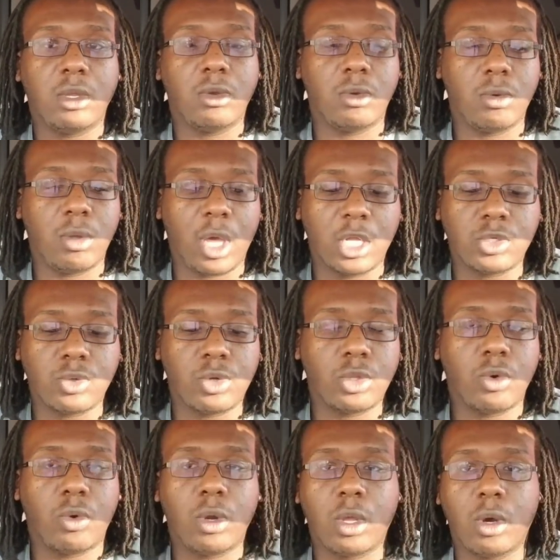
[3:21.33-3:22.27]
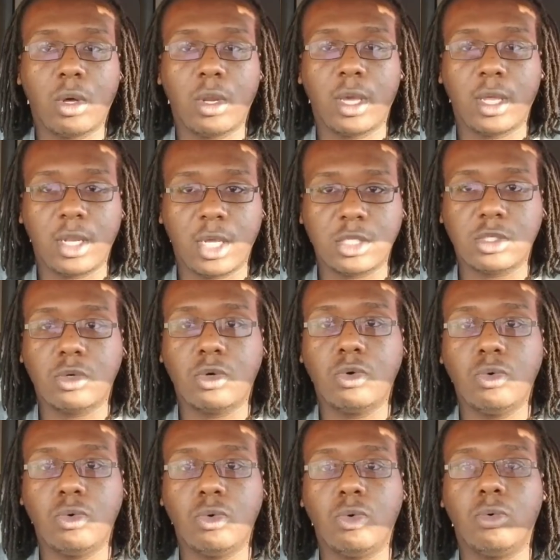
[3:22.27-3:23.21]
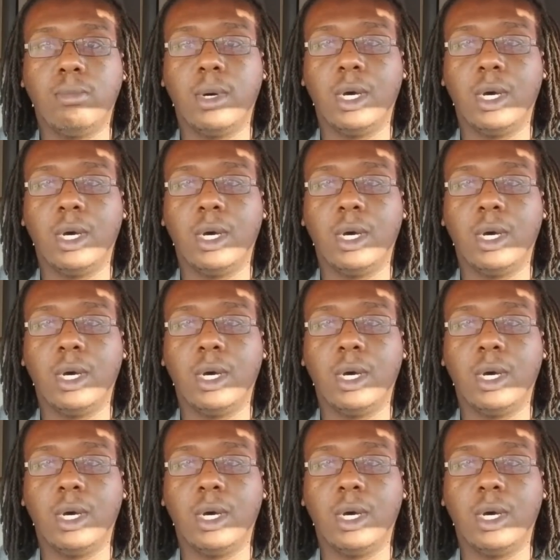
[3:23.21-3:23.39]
You got your own authority, all that, that's cool.